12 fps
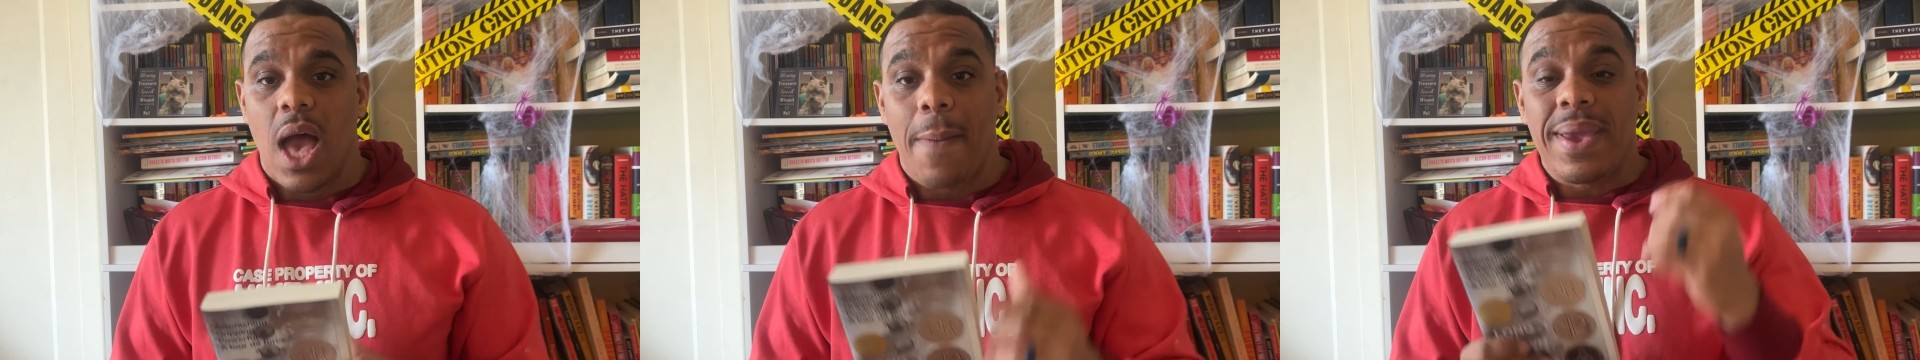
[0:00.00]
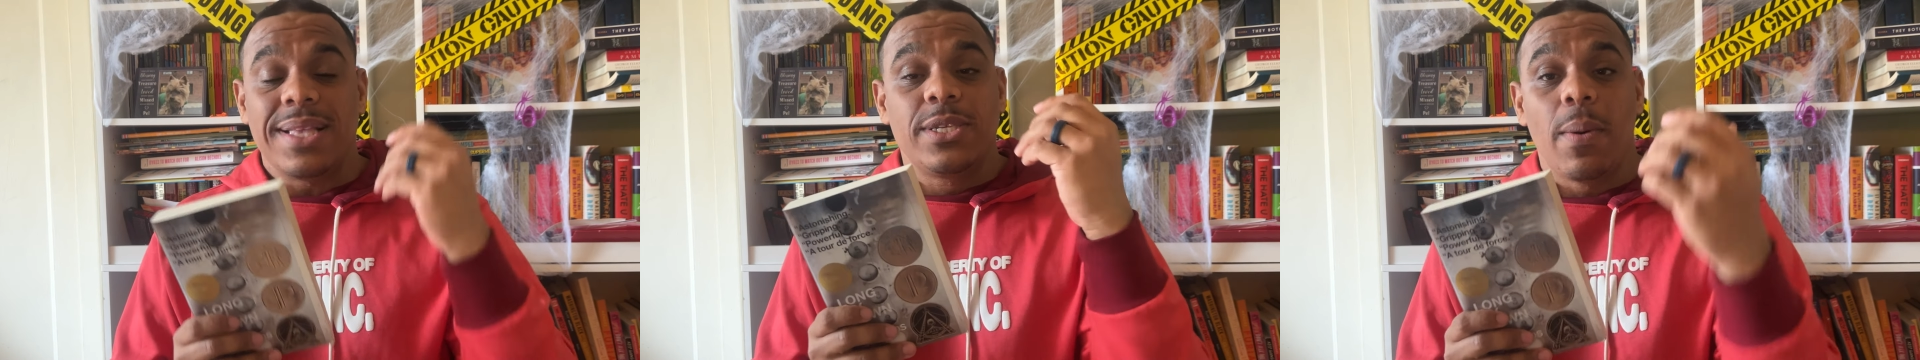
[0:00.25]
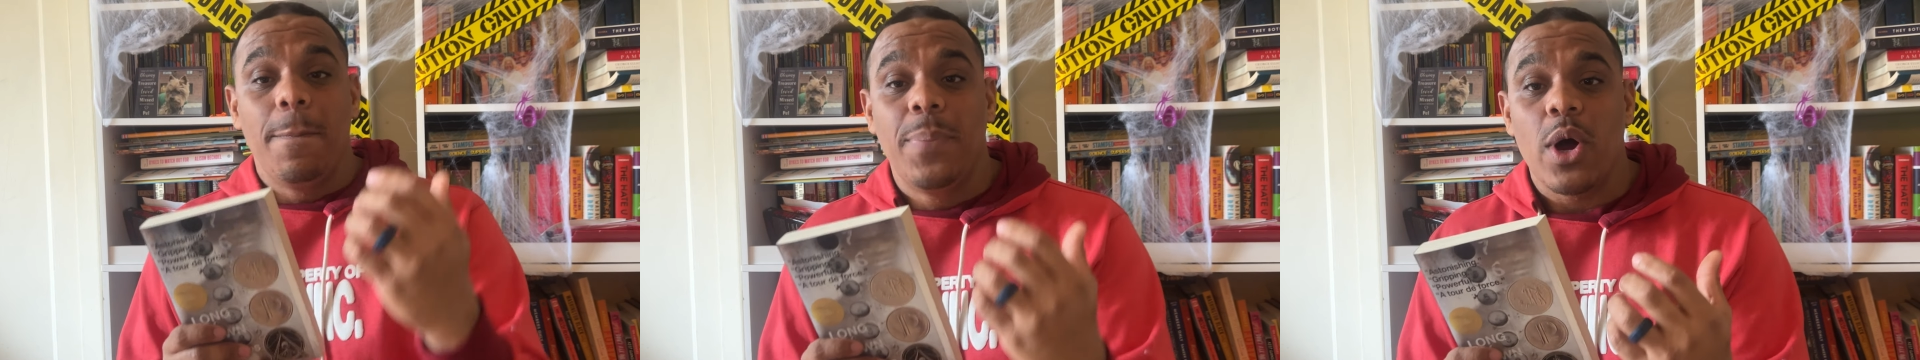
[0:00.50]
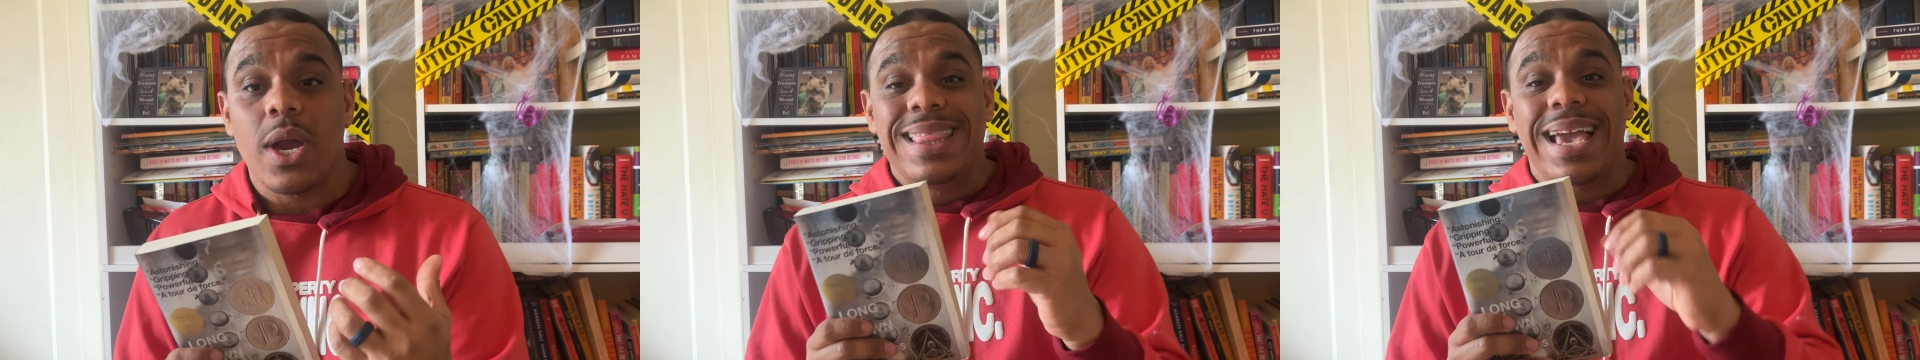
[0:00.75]
I mean, it's a
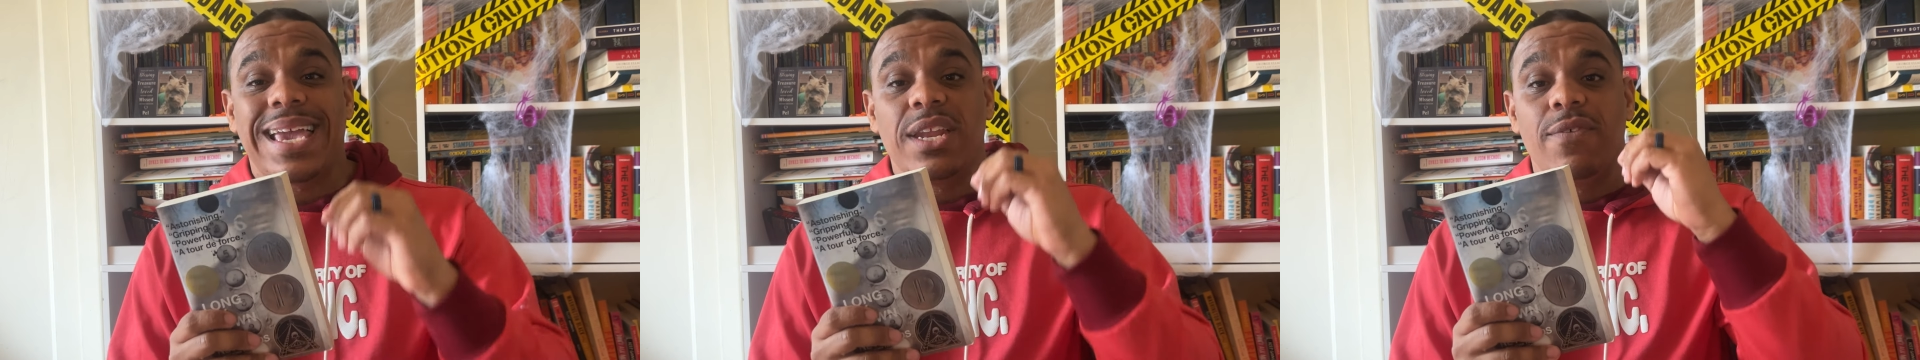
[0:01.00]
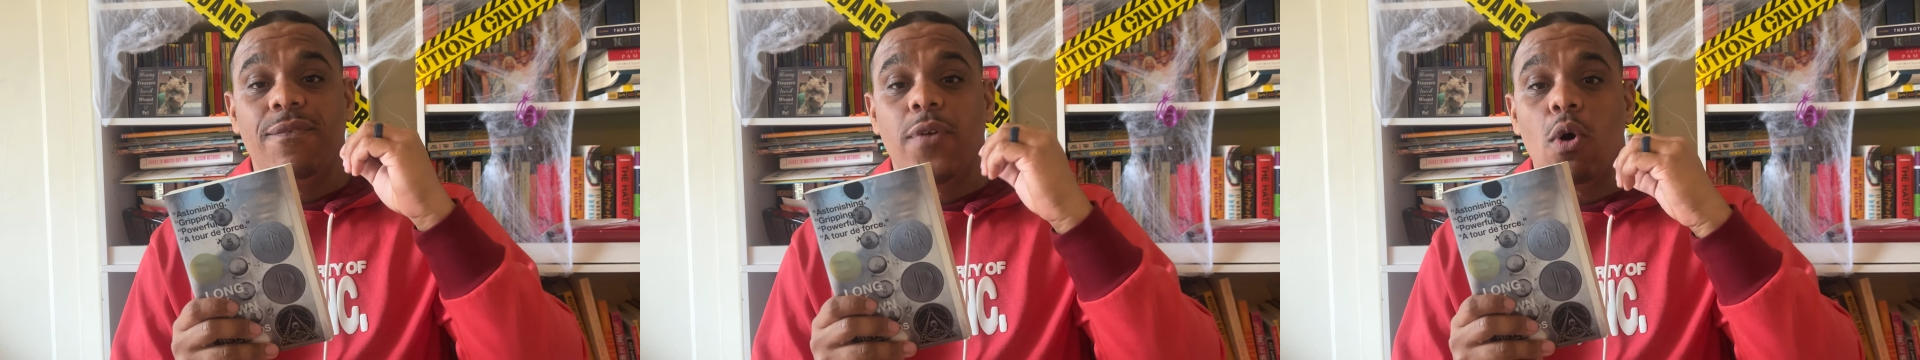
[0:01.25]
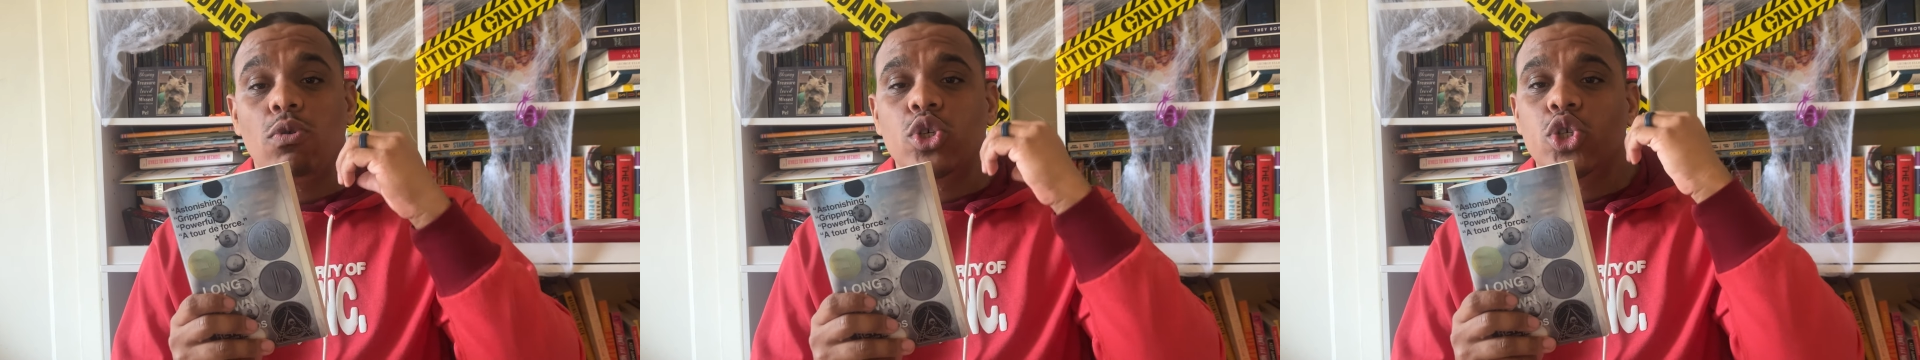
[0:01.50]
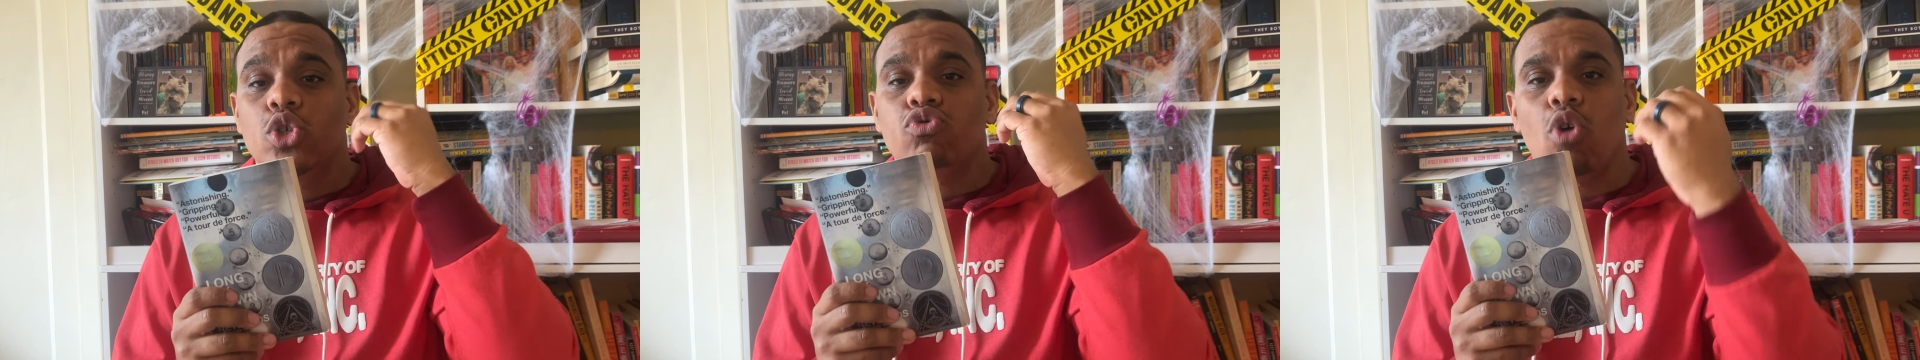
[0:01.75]
book that can evoke
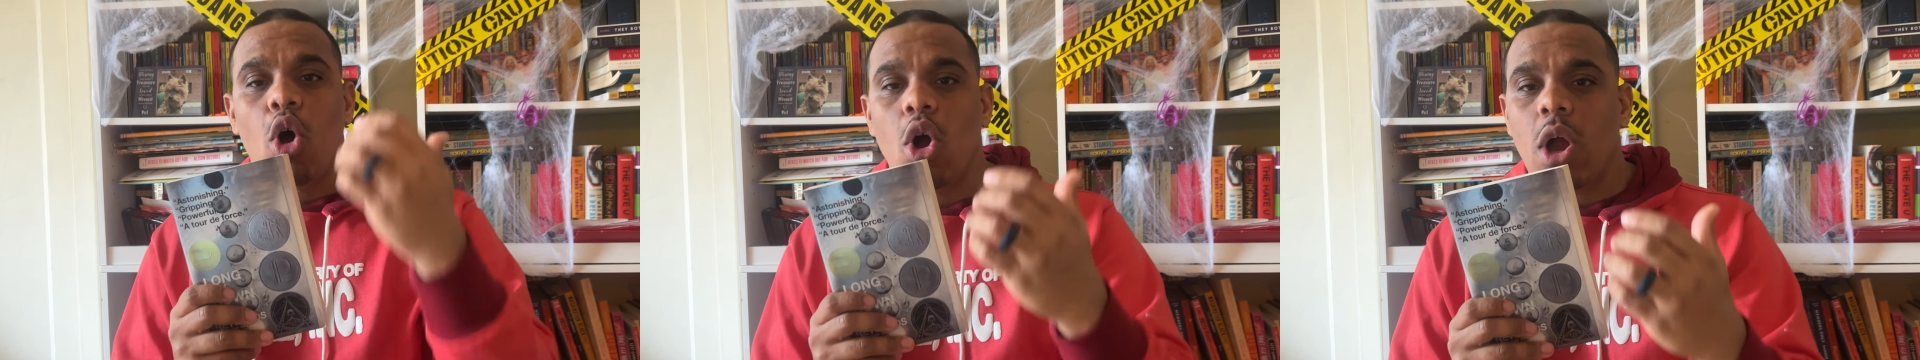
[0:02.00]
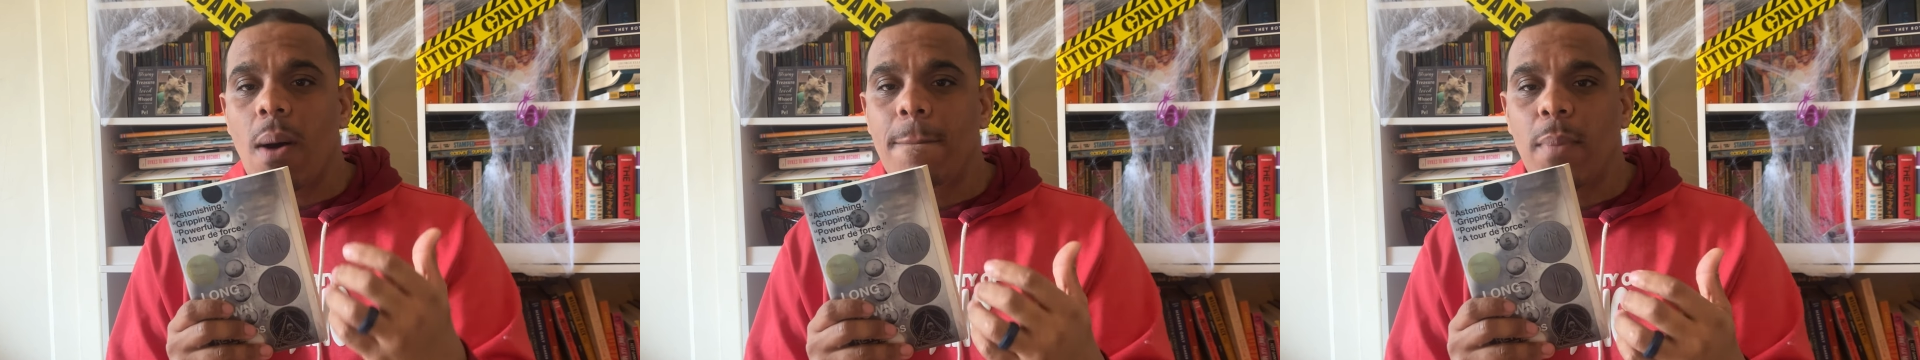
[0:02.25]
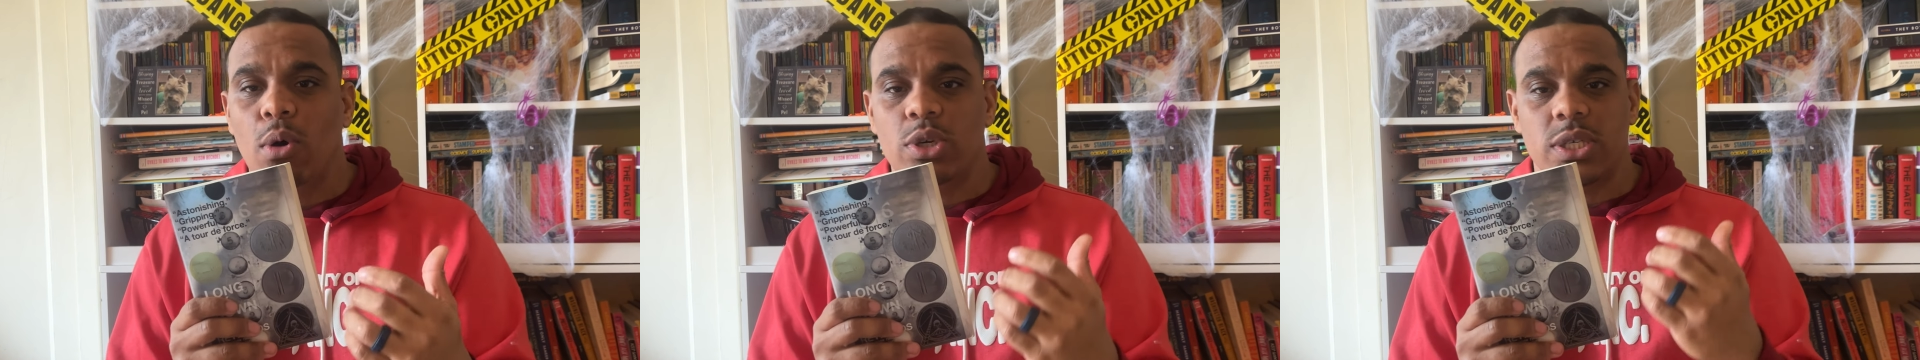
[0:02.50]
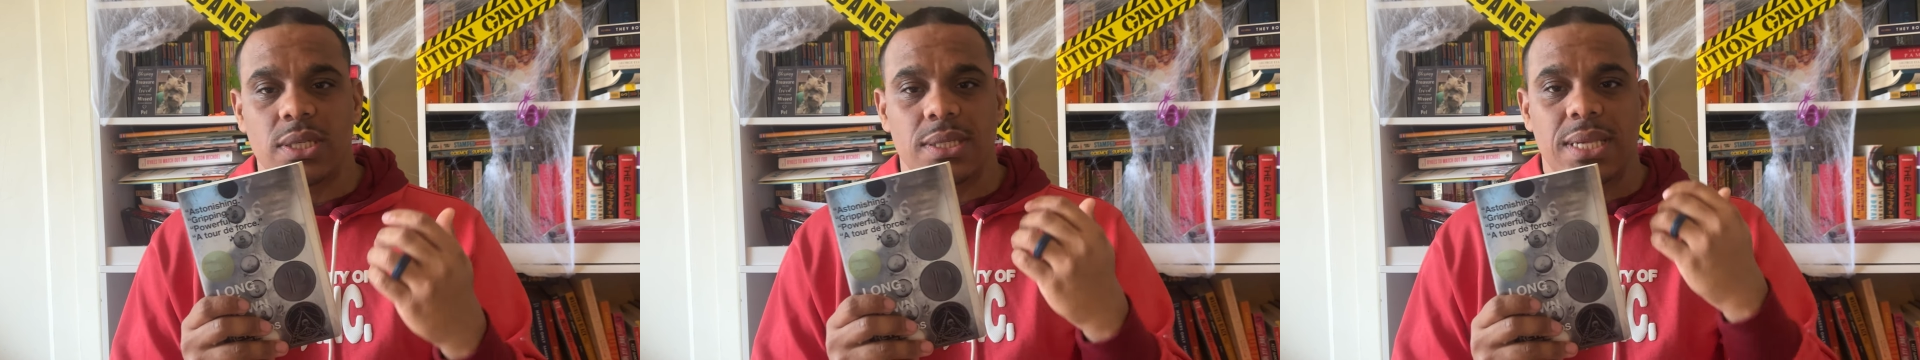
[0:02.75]
strong
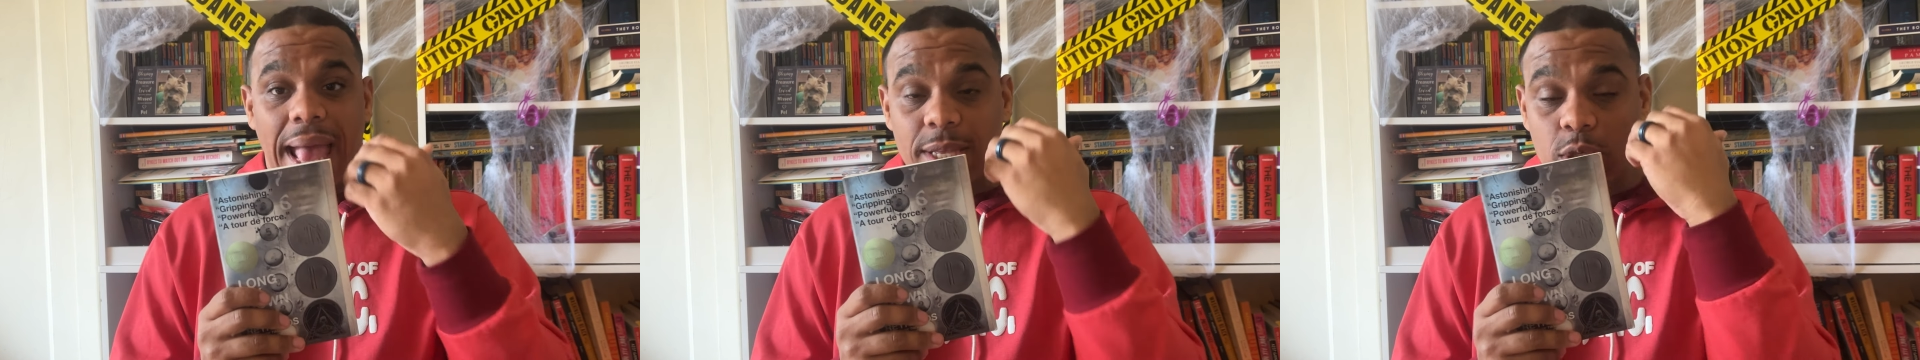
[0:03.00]
emotions and